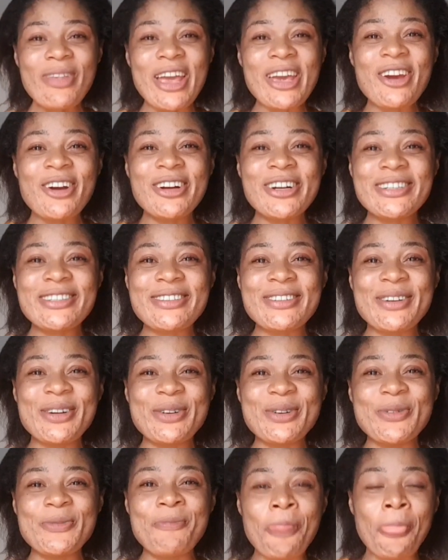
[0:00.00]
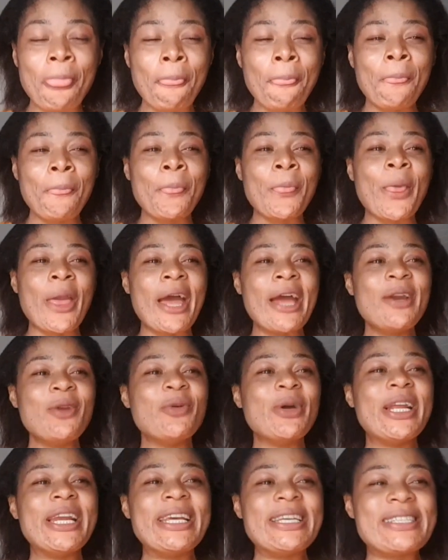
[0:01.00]
you're good to go.
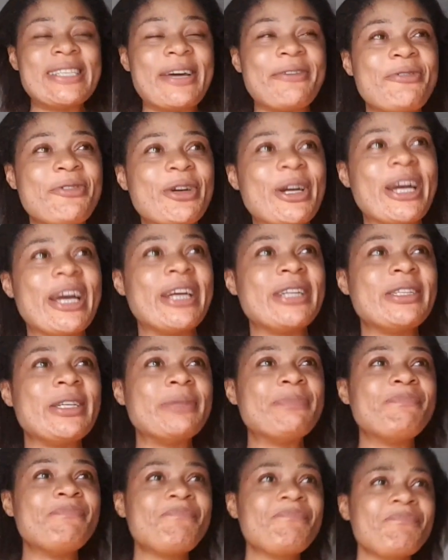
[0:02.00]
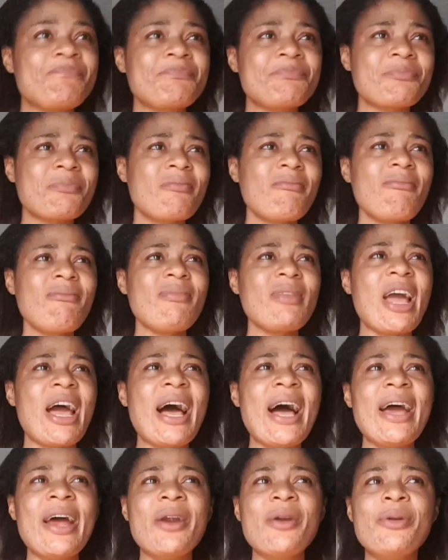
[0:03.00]
Anyway, least I forget,
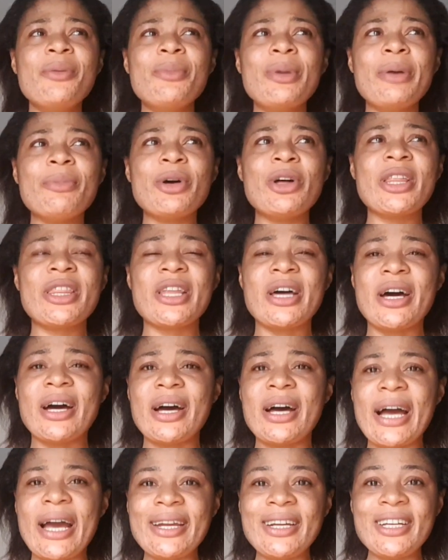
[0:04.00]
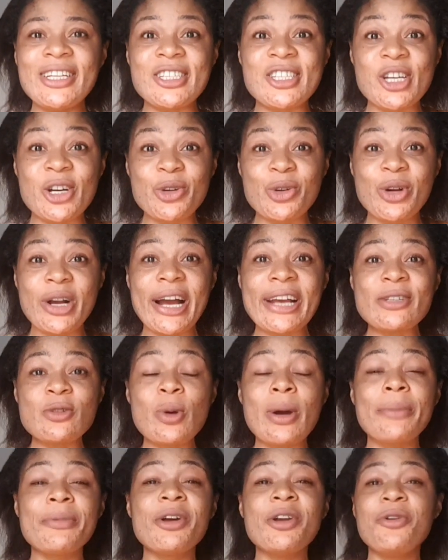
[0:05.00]
I remember that I didn't tell you guys
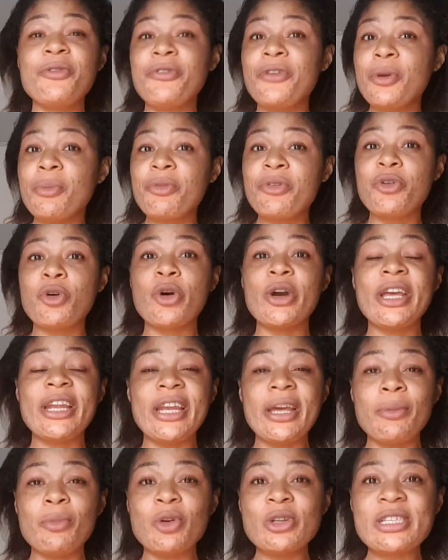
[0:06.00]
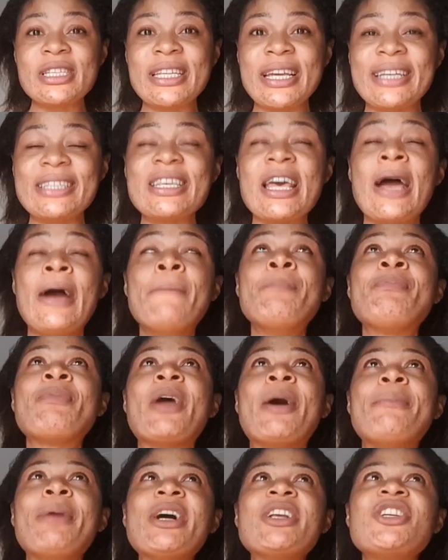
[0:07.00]
who I'm going to film for in Imo State.
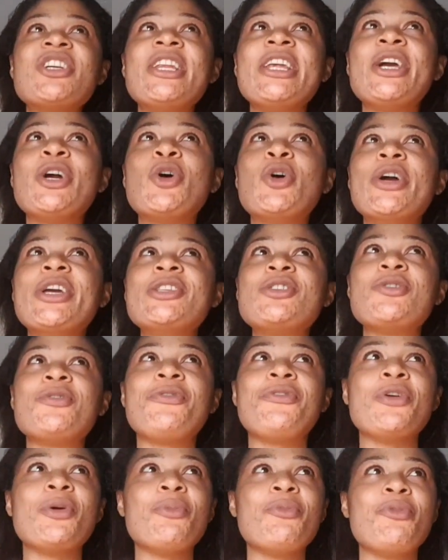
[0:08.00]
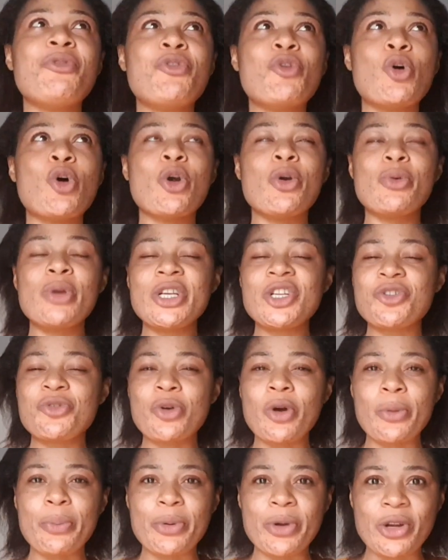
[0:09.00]
I'm actually going to film for Rich
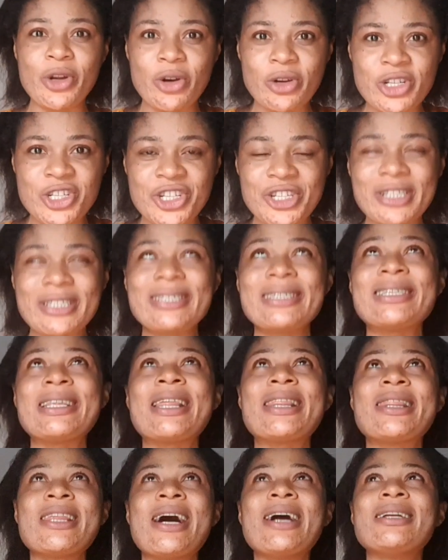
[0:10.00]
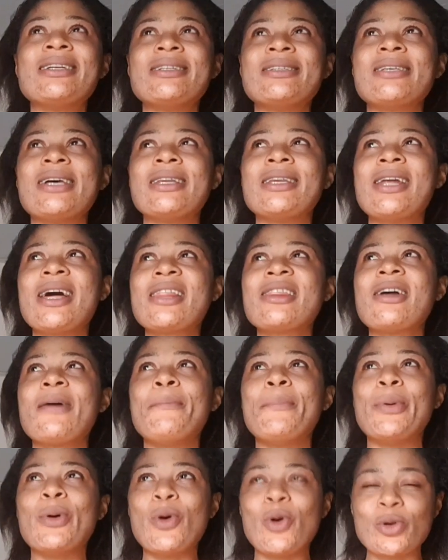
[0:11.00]
Rock Productions. That is another
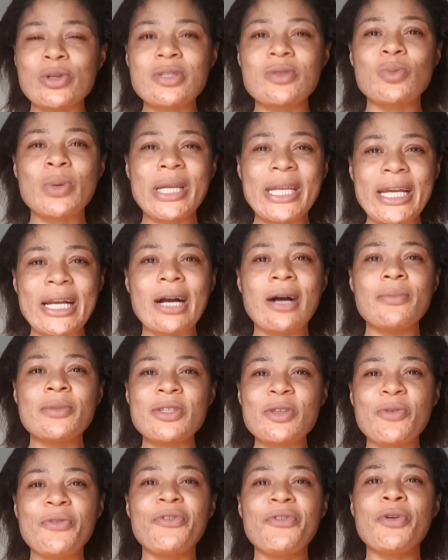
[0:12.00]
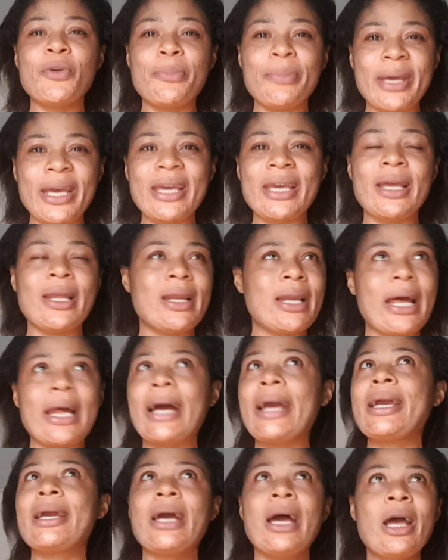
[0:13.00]
boss when it comes to filmmaking.
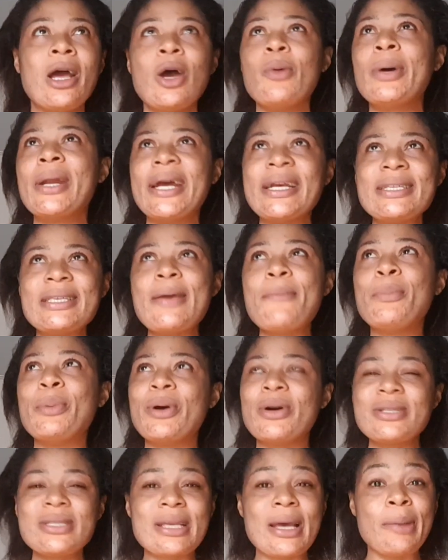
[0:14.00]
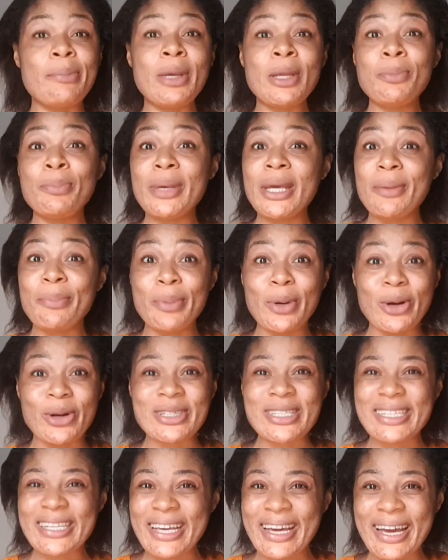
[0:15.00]
Like, when I say boss, I mean big
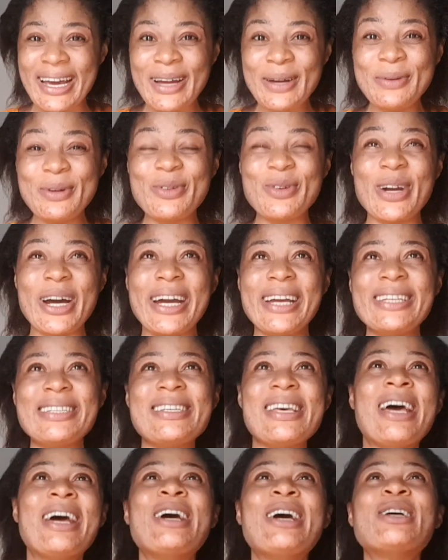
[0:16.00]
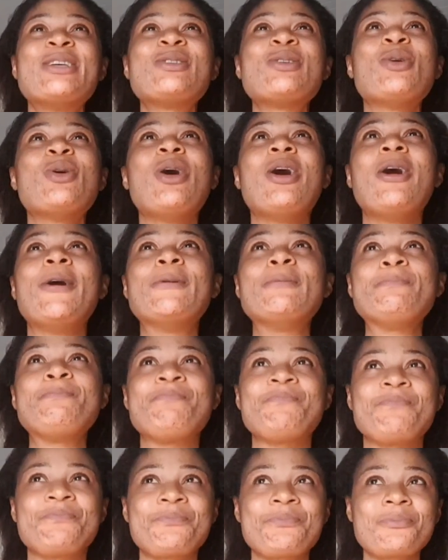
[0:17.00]
boss. Yeah, right. So
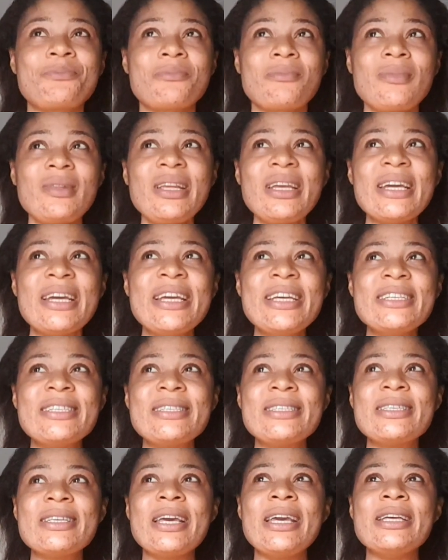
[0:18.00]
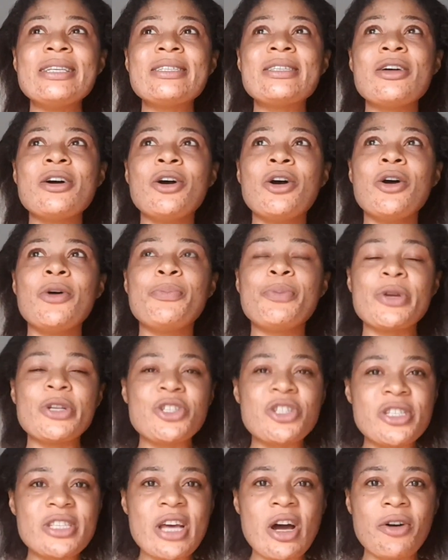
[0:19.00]
he's the
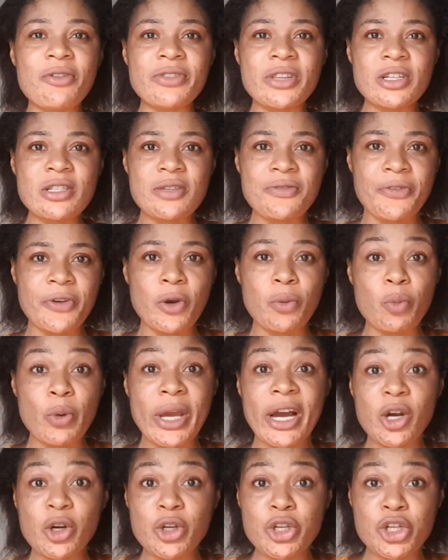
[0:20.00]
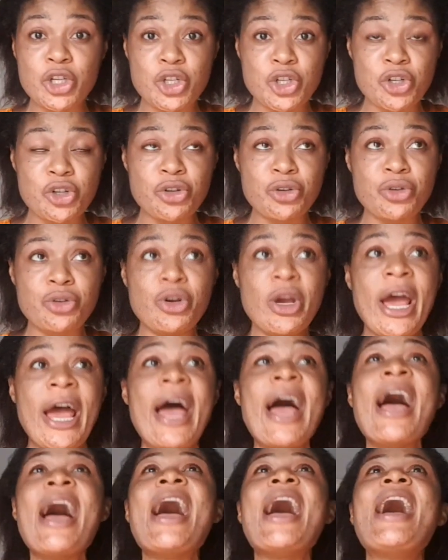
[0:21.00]
producer of this film we are going to do,
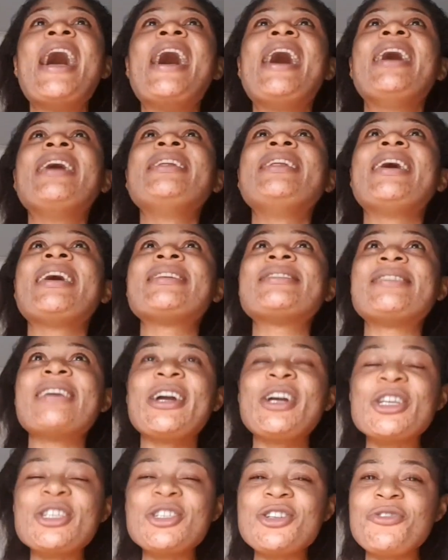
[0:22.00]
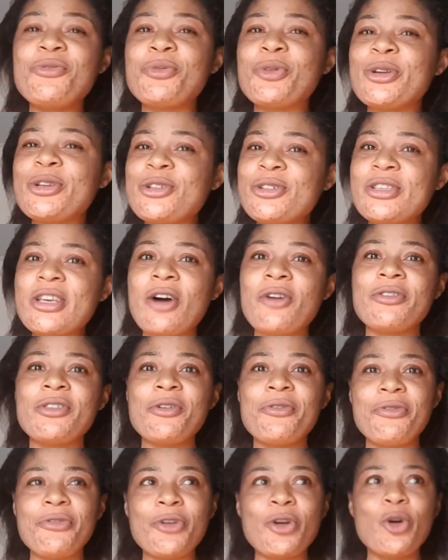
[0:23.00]
and the executive producer of
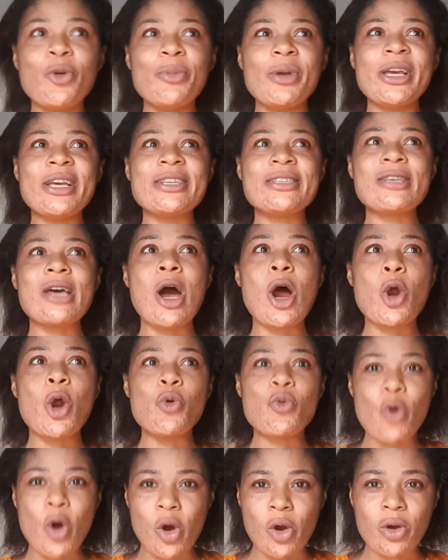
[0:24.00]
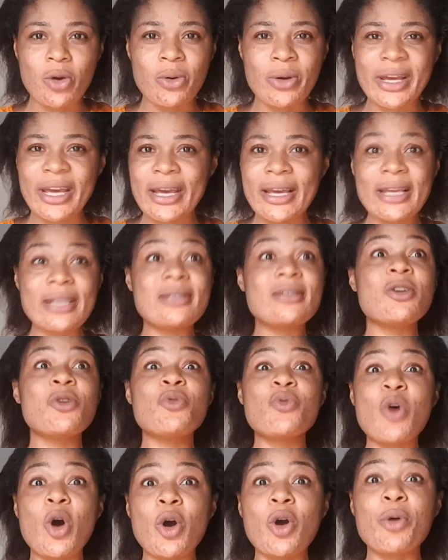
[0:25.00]
the film is Rock. Okay, it's a
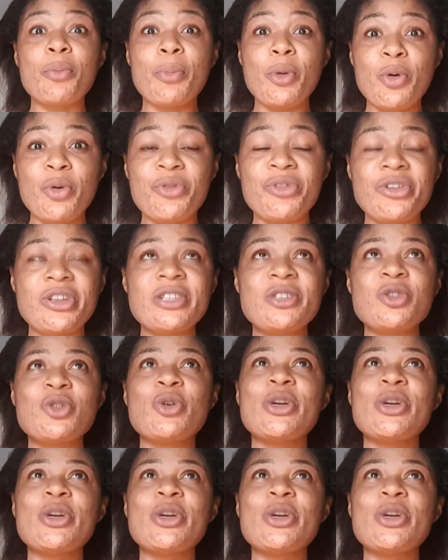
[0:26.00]
Rock movie, so